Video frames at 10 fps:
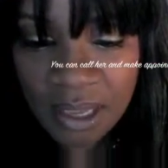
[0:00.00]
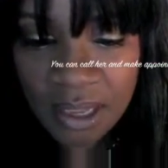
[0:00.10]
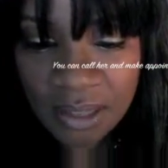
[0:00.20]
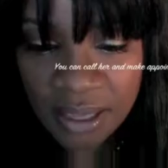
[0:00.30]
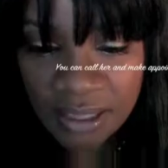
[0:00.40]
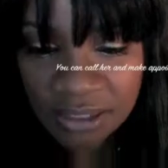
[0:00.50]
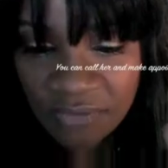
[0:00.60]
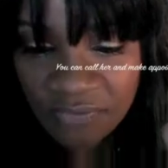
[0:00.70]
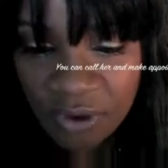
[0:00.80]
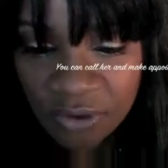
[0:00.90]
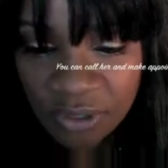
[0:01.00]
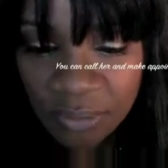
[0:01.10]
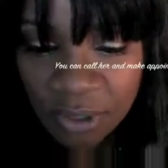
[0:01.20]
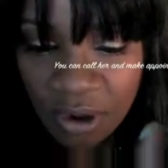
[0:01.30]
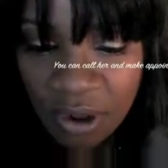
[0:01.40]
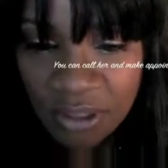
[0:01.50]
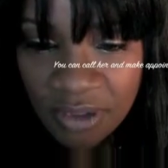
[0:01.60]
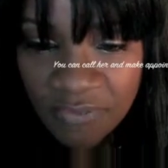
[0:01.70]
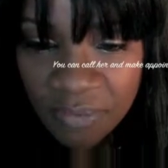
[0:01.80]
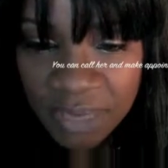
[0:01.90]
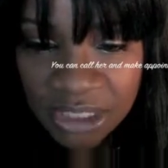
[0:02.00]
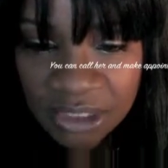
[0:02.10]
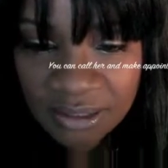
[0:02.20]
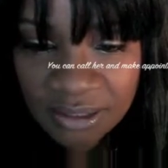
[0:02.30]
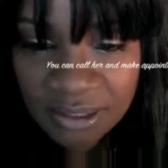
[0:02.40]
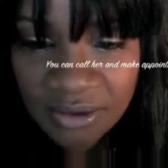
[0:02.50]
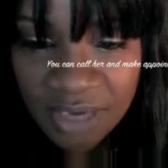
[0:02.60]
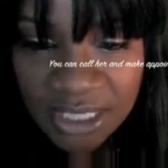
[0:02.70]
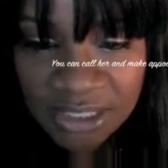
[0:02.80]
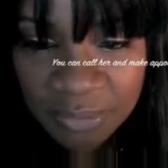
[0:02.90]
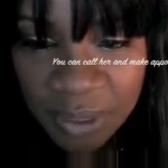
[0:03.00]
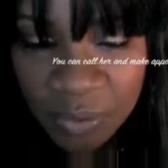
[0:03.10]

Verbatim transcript: And that is her phone number and all the information. You guys may